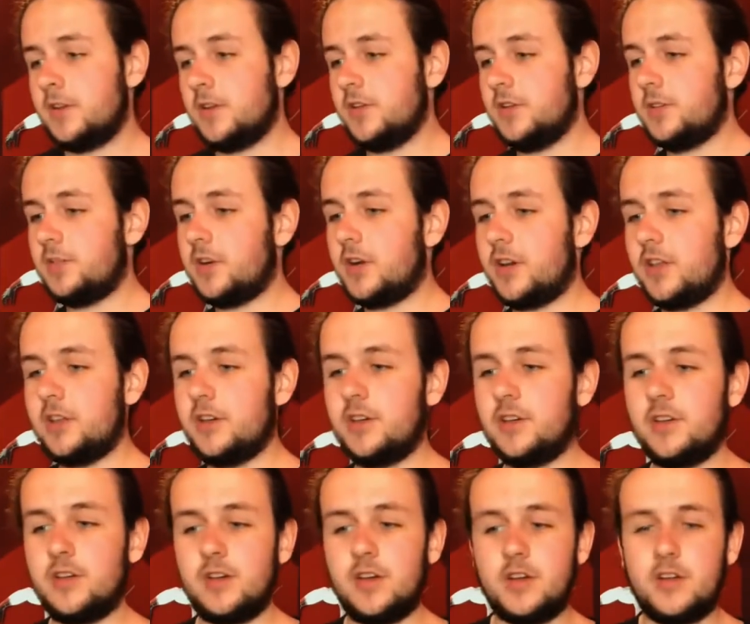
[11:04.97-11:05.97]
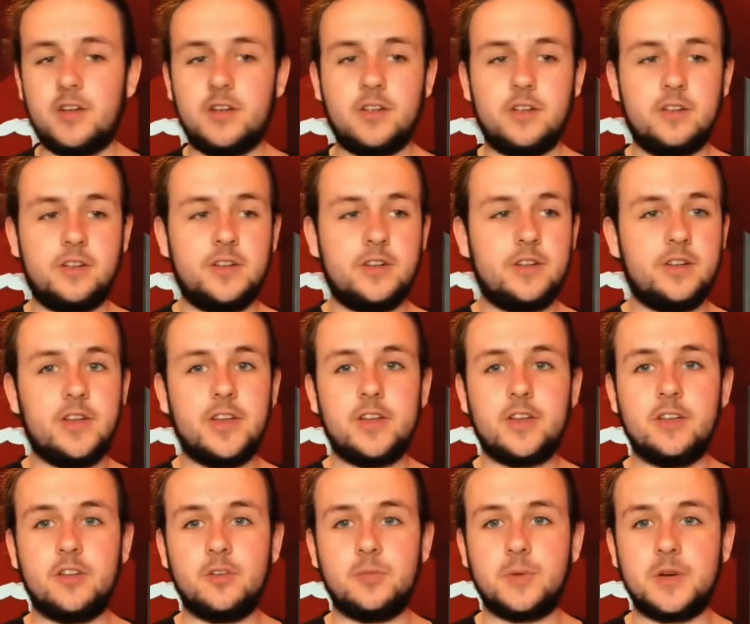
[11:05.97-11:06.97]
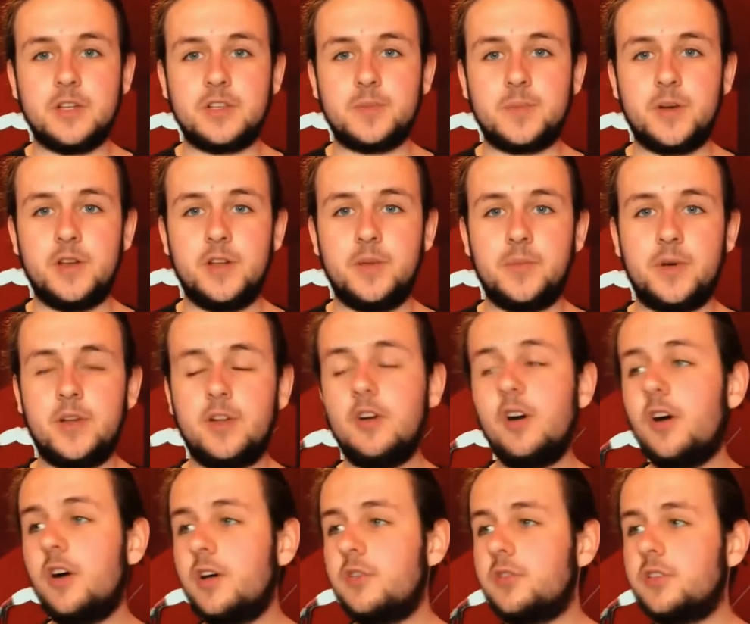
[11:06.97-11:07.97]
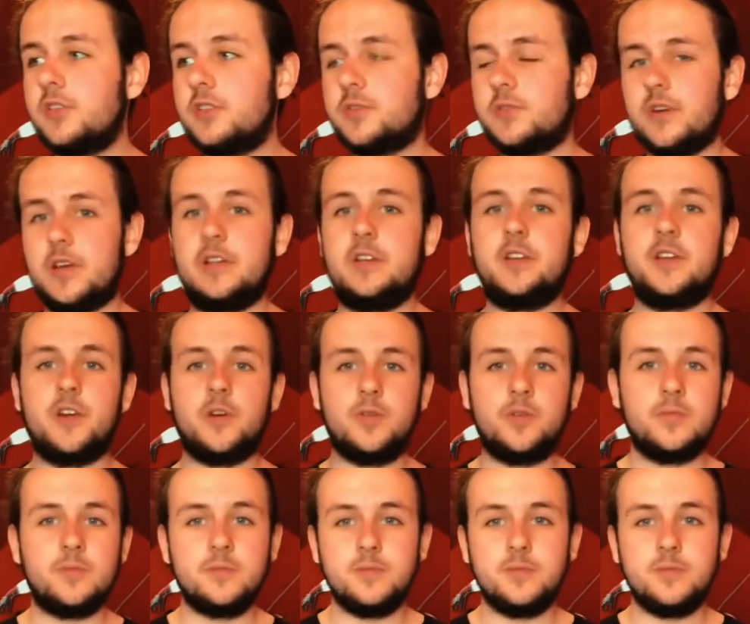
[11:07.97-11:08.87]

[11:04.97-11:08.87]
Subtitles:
Your father didn't get killed by Spider-Man. Oh, everything's fine now.